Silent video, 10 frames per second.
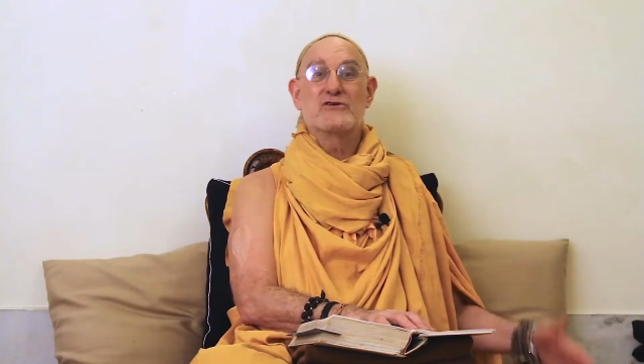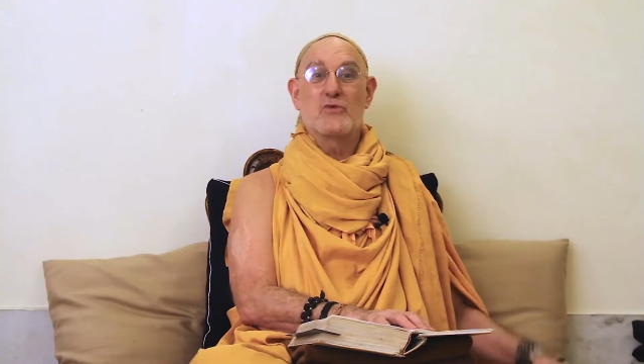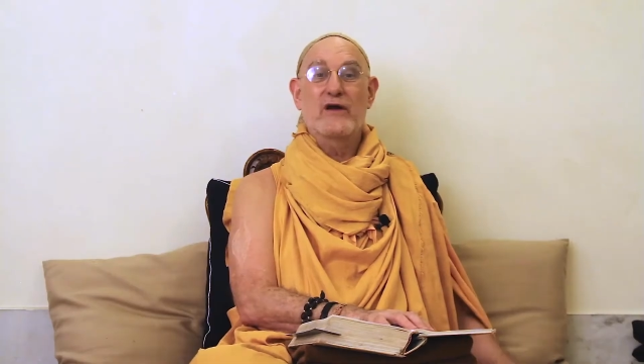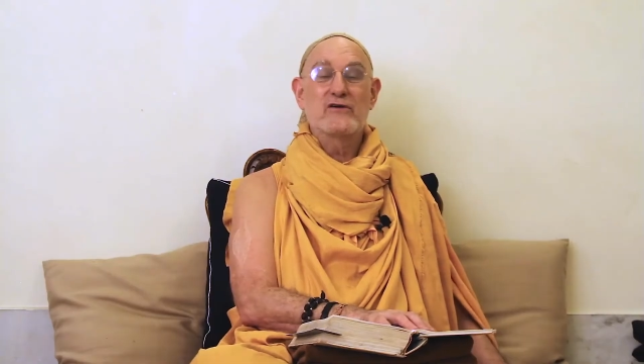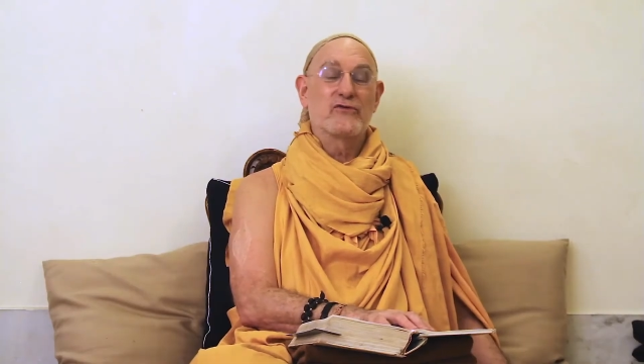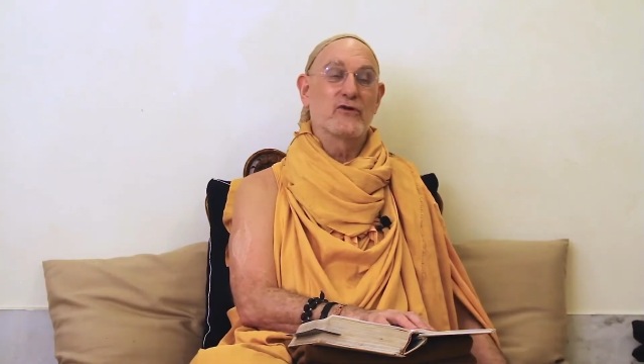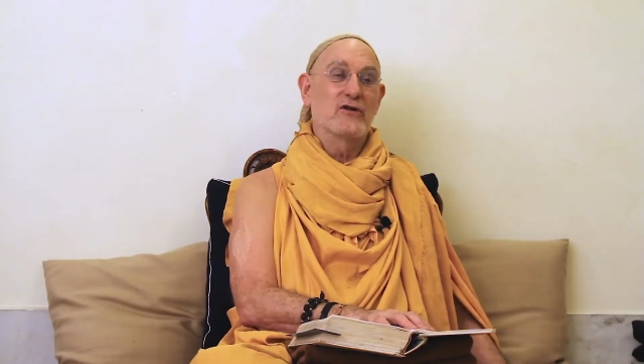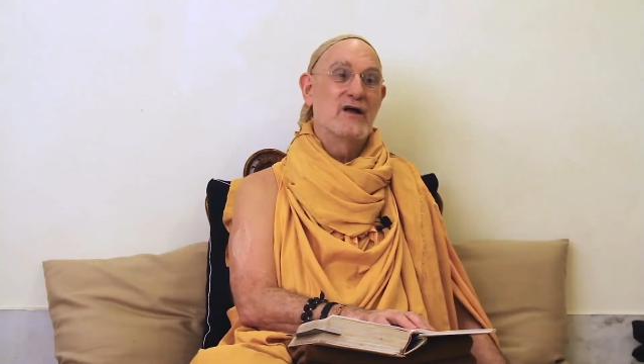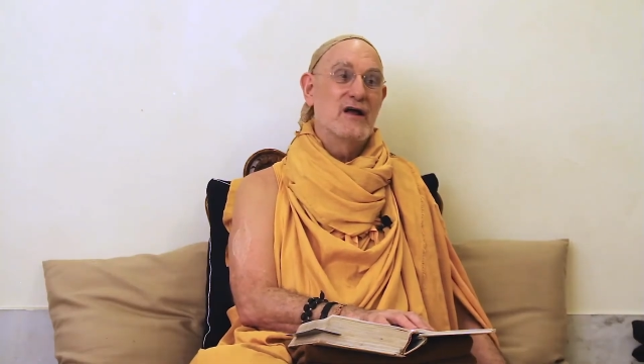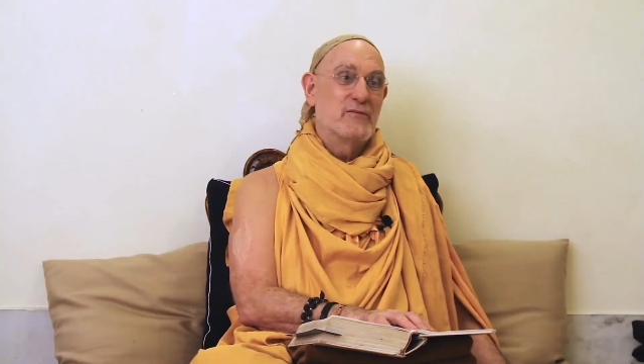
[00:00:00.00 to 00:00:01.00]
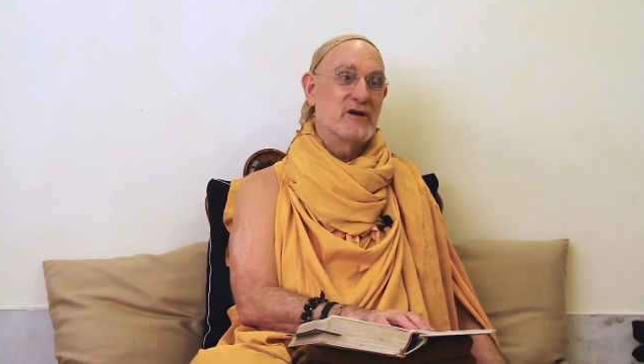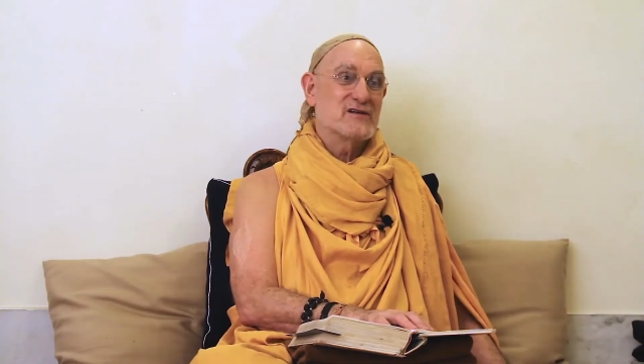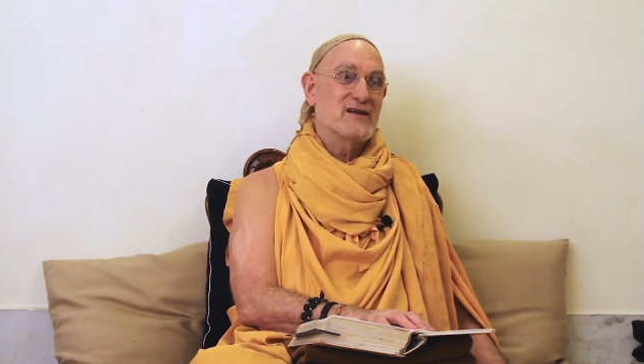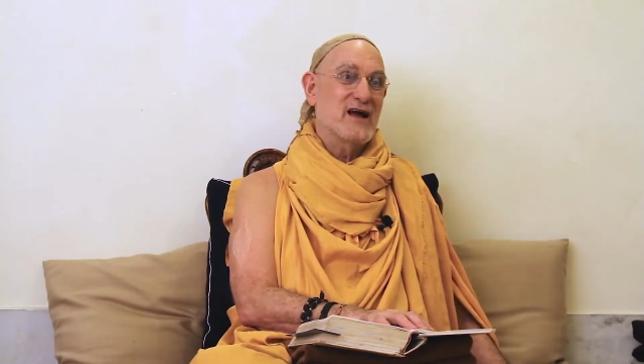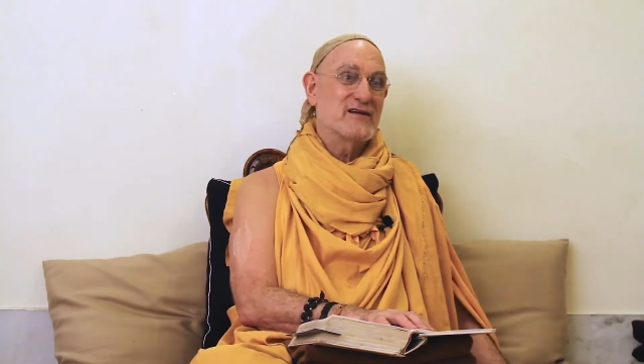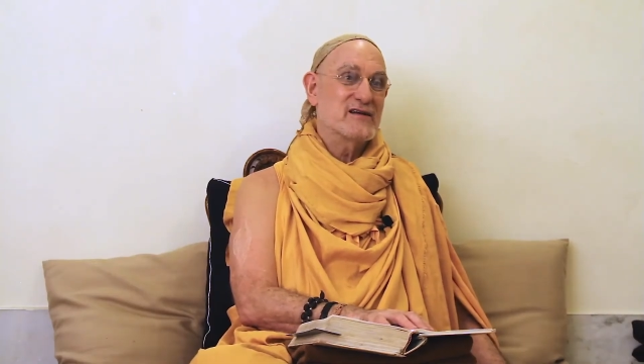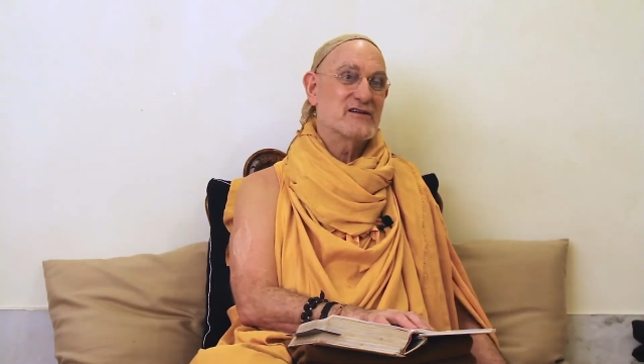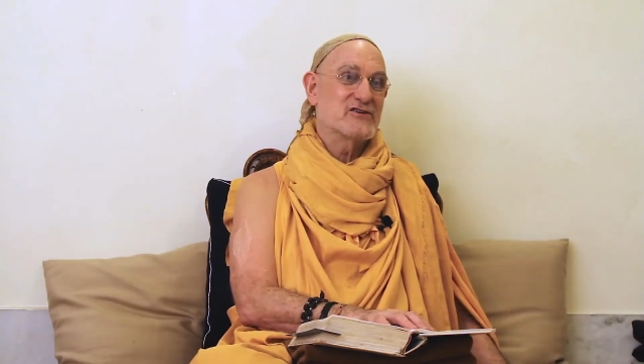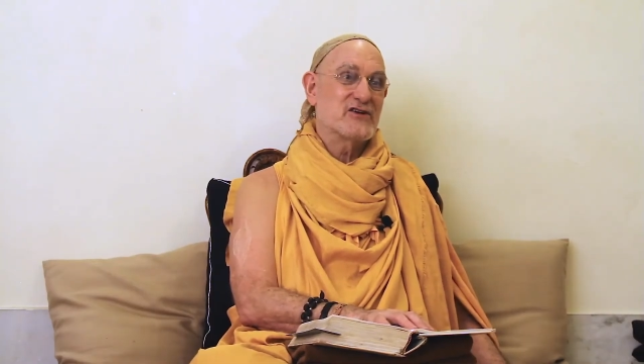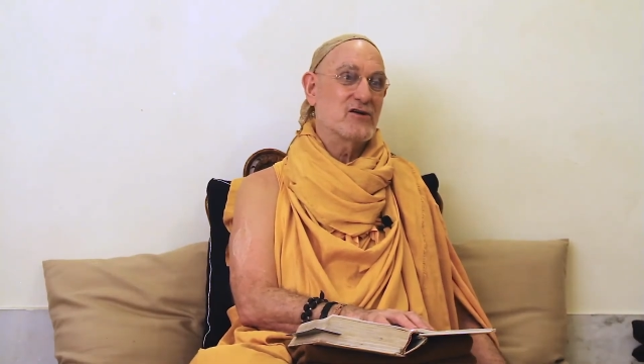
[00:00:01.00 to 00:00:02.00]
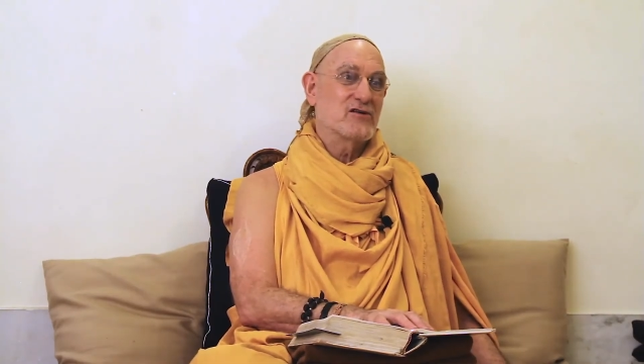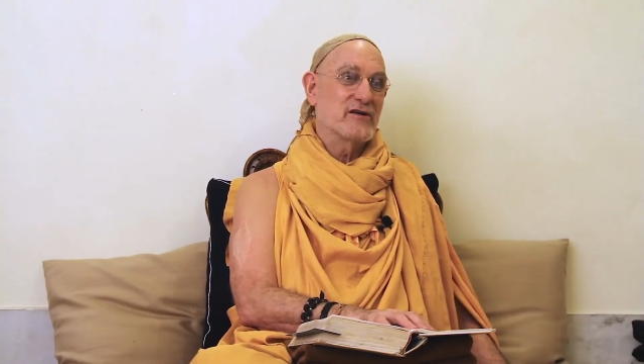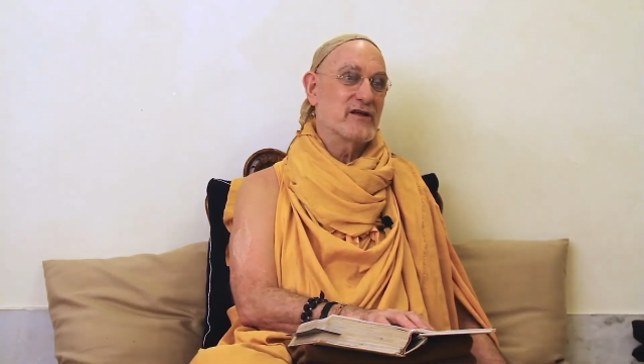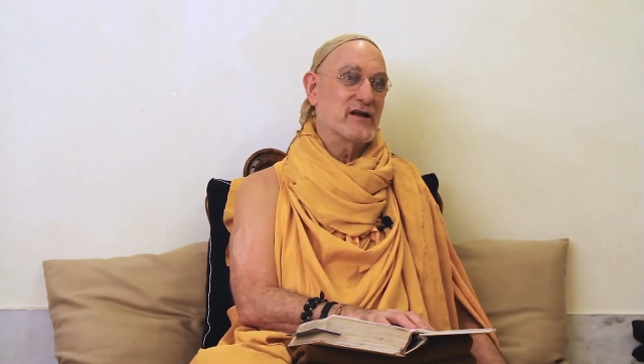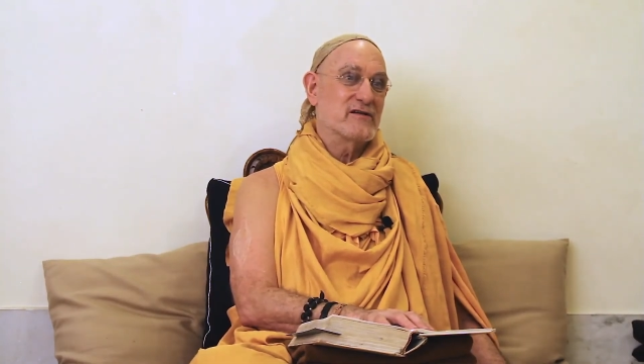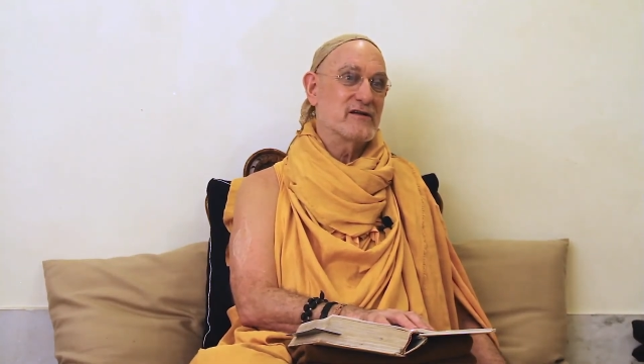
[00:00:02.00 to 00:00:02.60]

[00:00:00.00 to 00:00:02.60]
wonderful, but it's not necessarily that